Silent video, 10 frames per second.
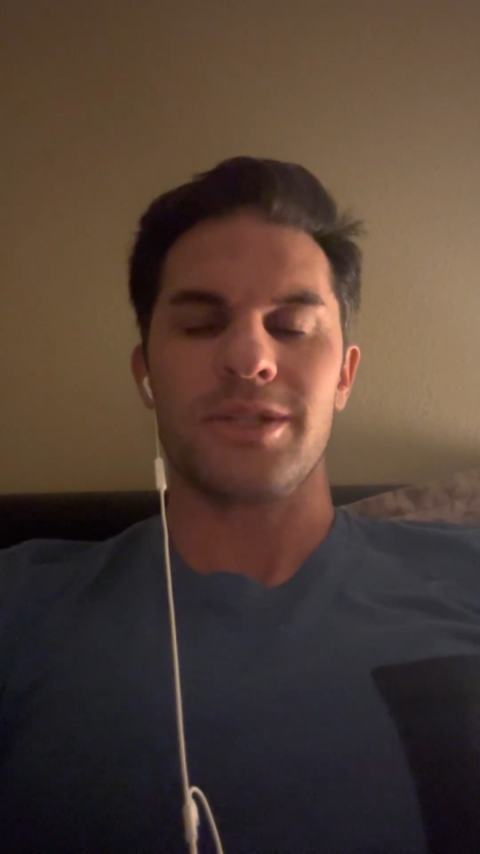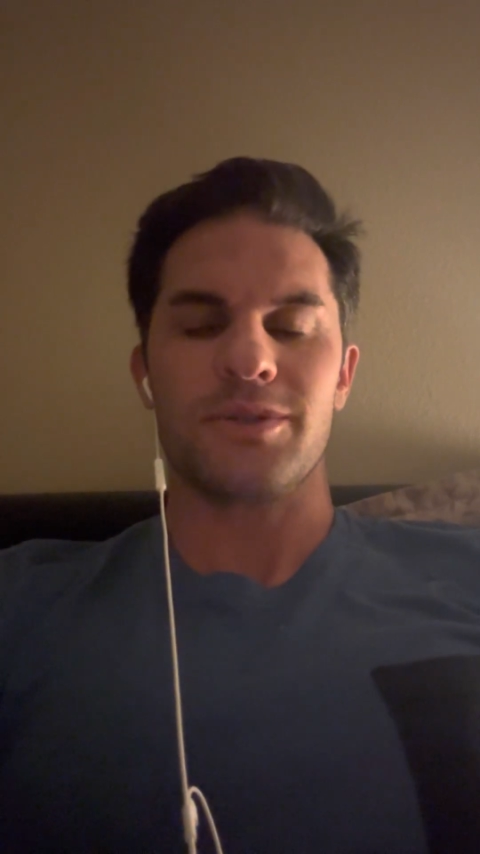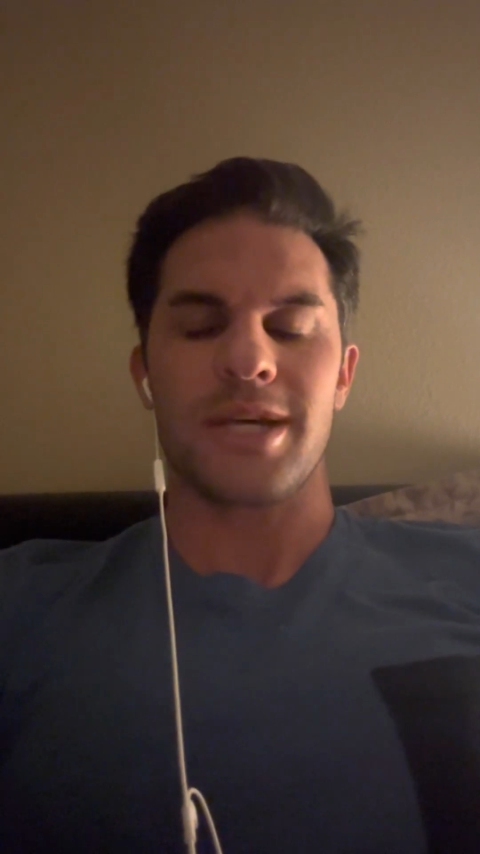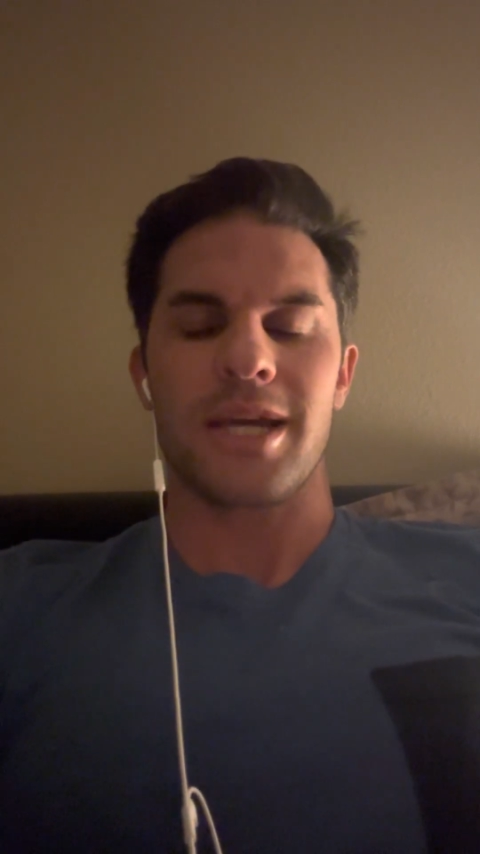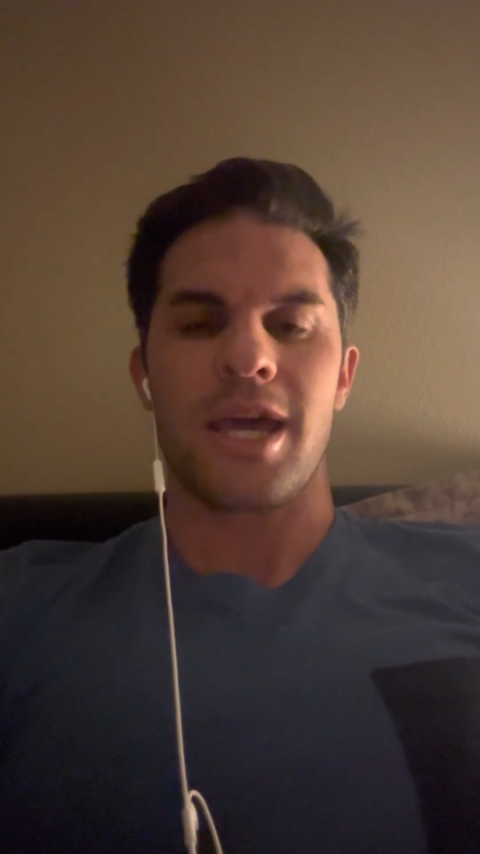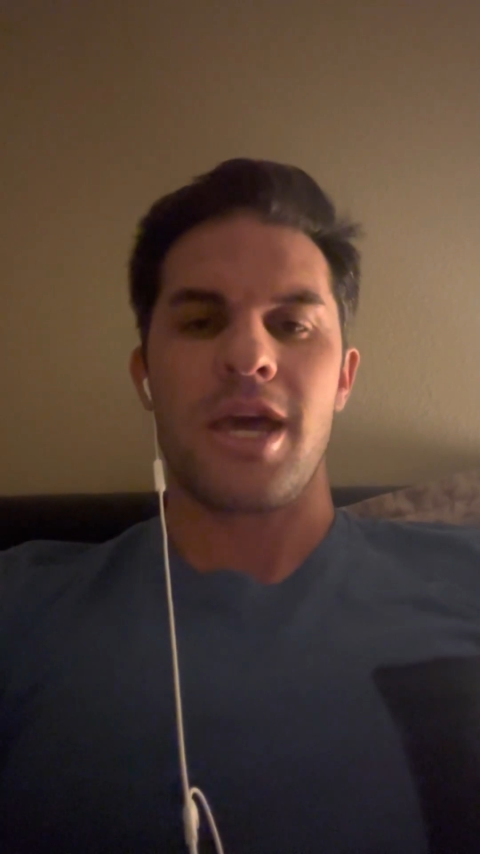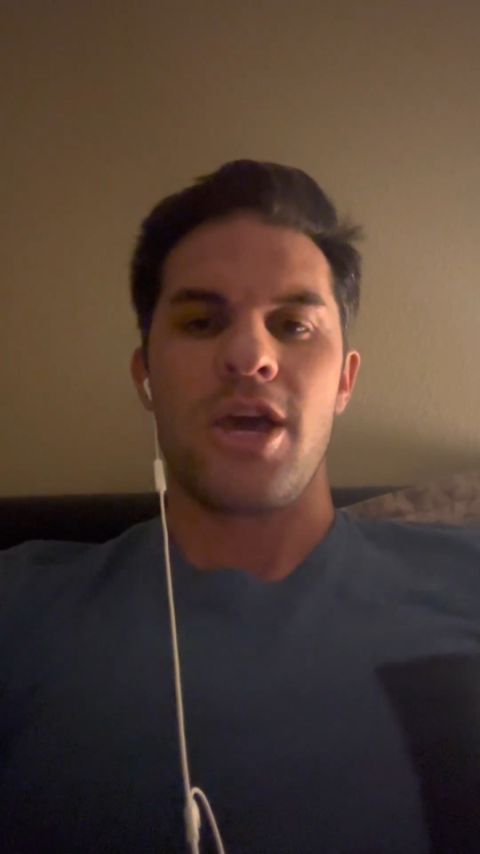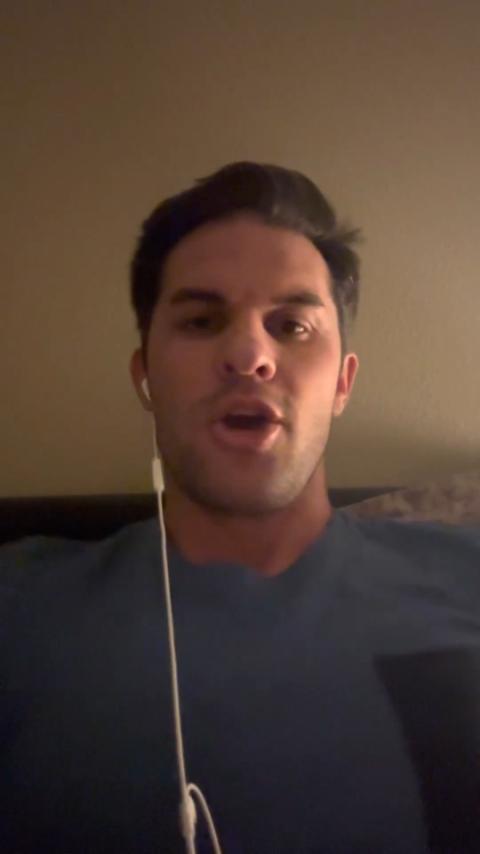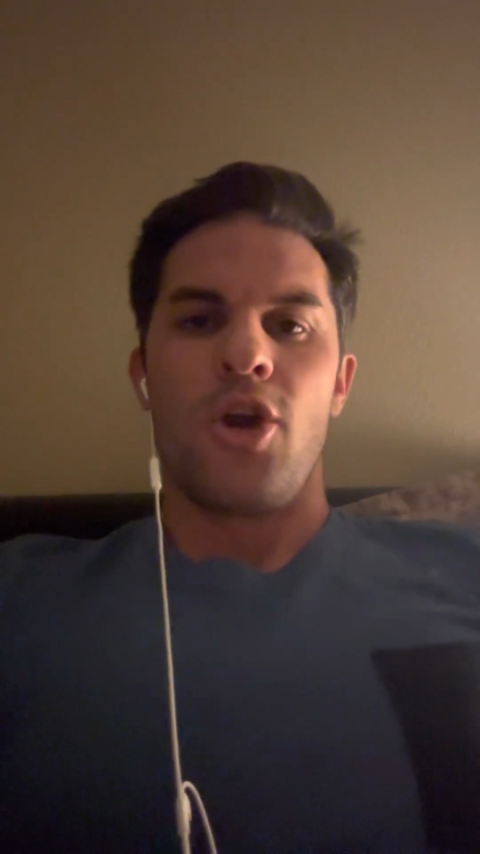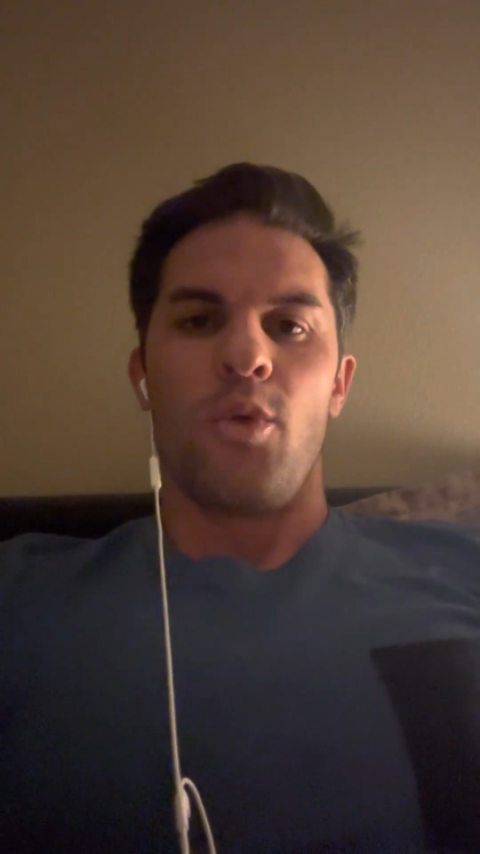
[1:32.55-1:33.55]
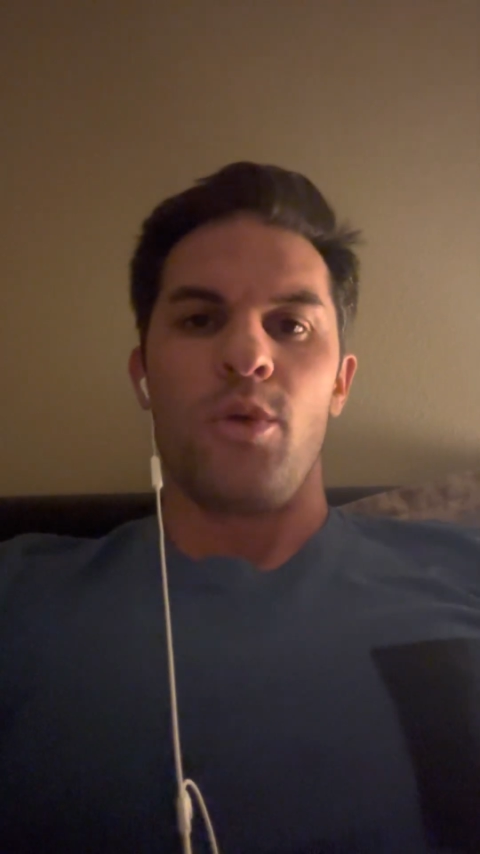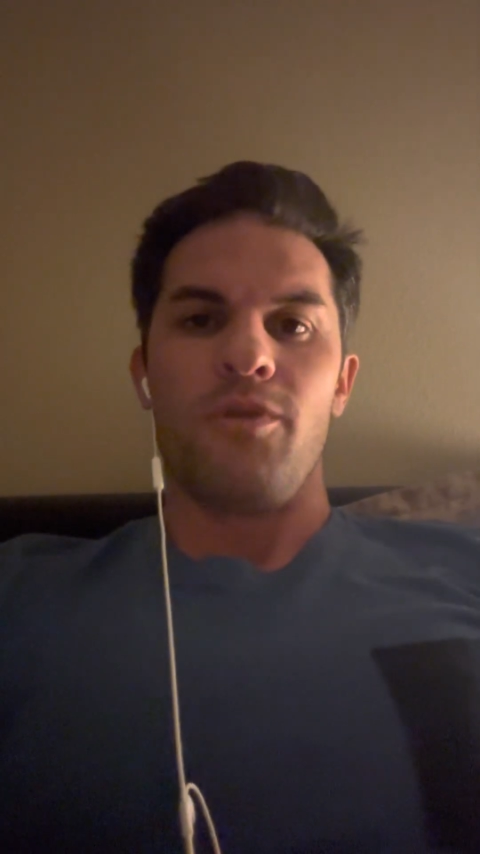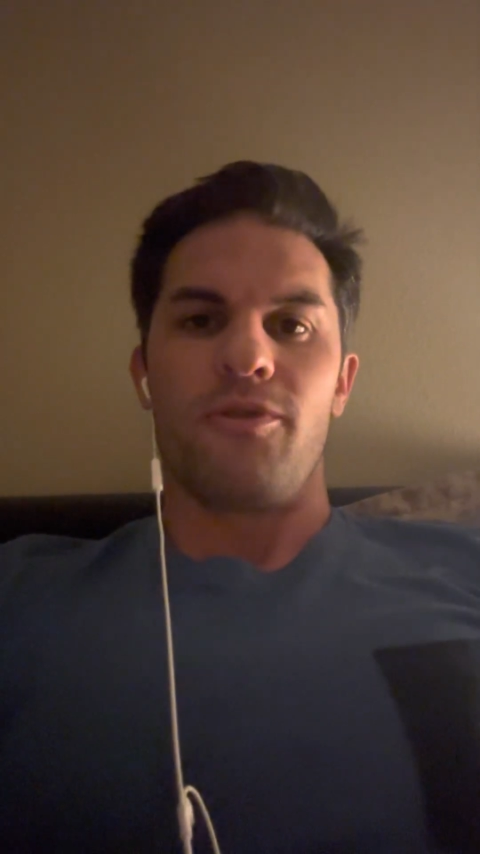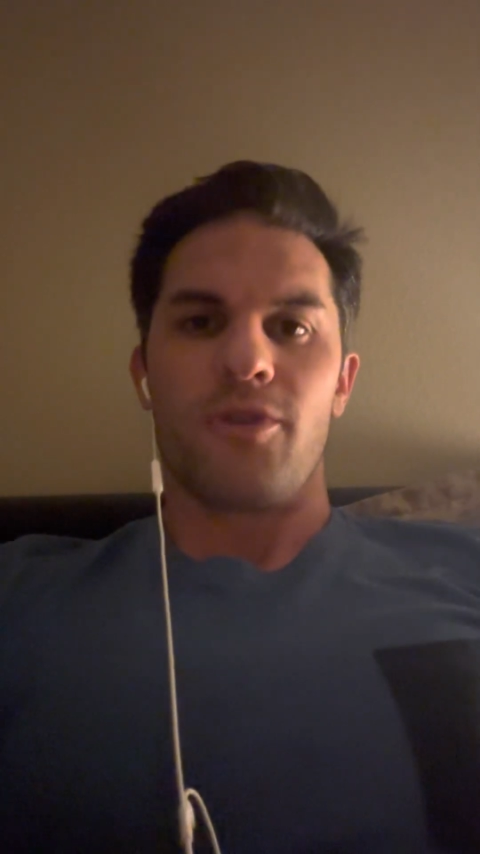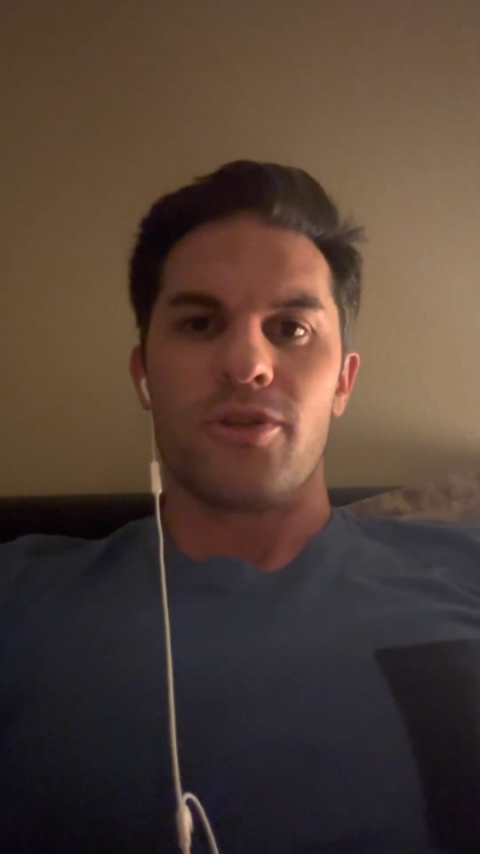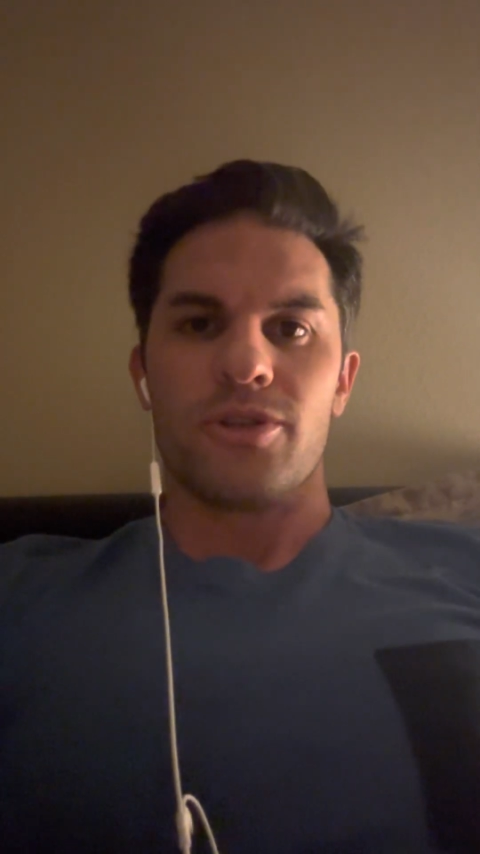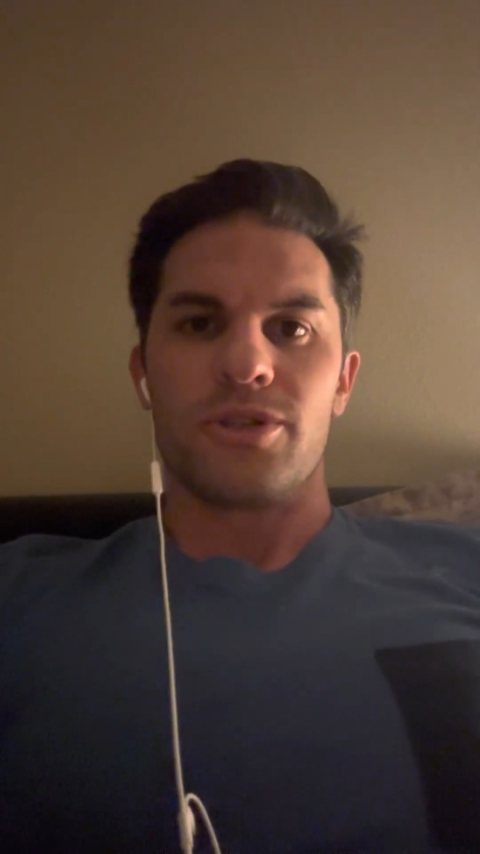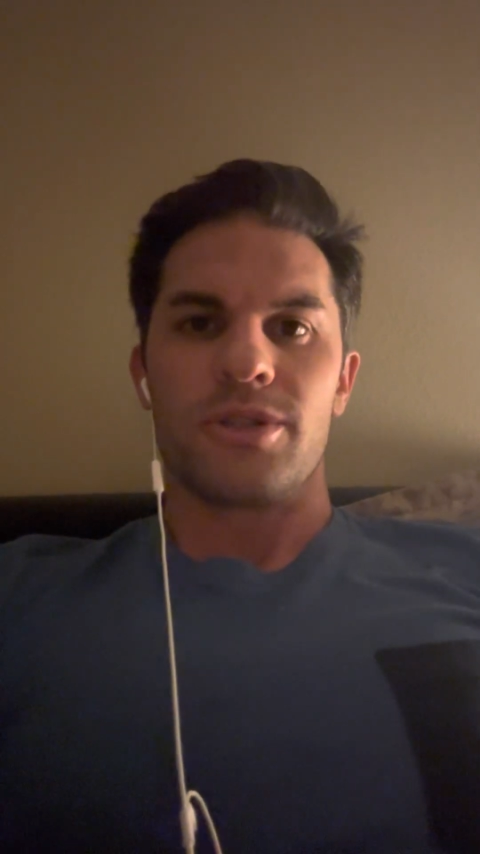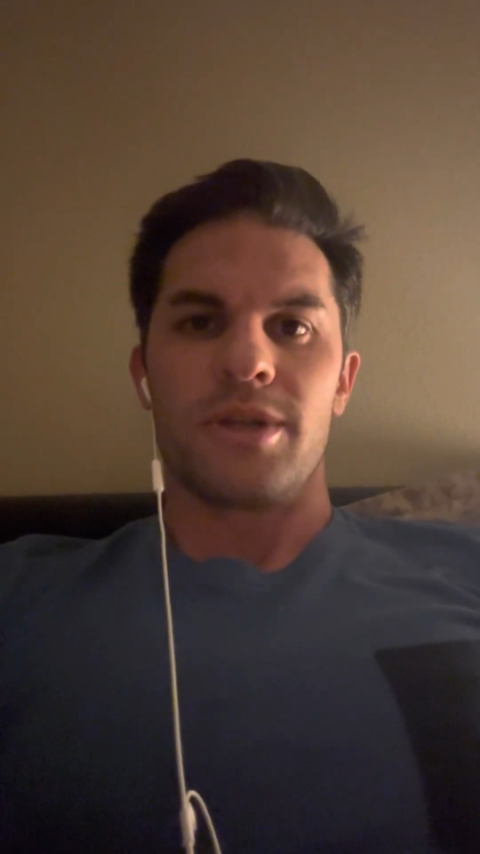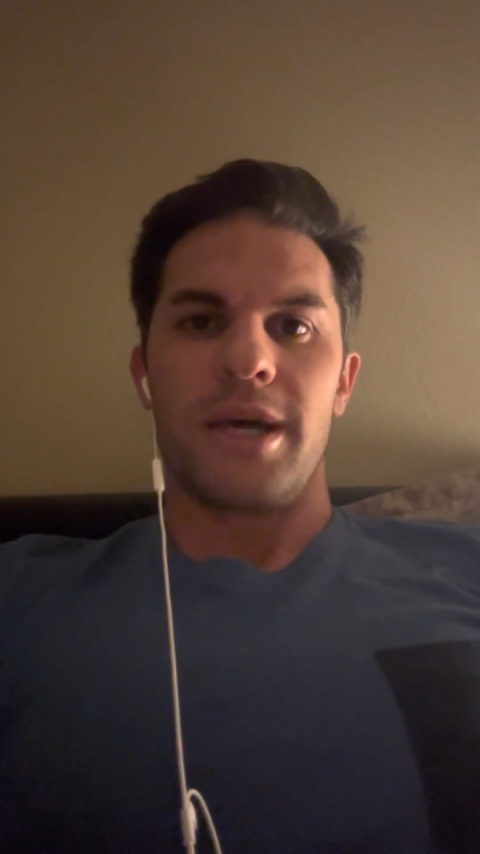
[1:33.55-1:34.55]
He was like, we first